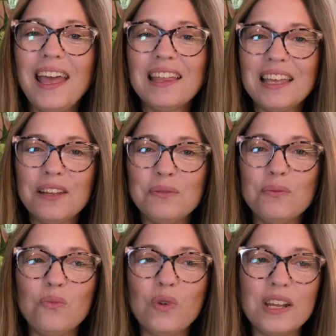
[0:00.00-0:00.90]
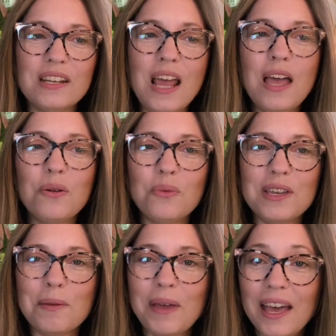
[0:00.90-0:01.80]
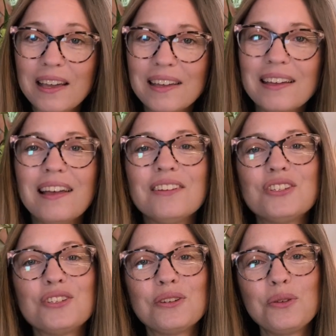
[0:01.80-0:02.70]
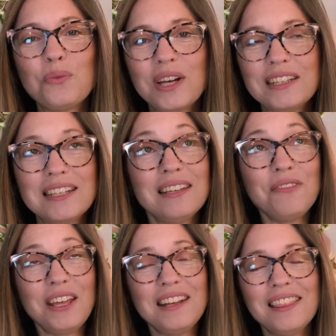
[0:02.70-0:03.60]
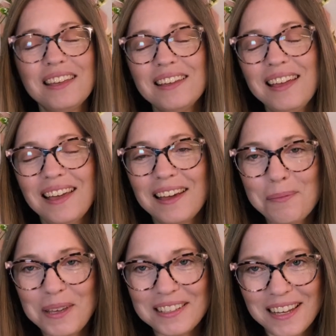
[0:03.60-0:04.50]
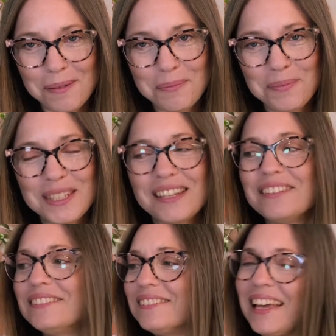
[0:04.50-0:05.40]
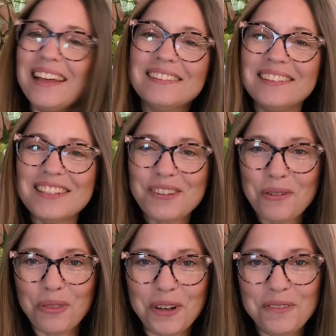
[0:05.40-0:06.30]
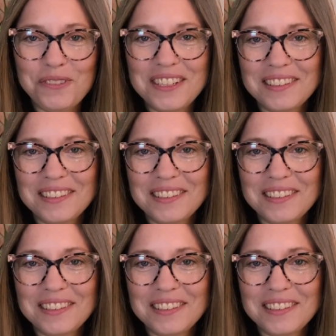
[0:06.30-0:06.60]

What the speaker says: And then when we get back, I'll show you what, if anything, I picked up. So yeah, let's go thrift.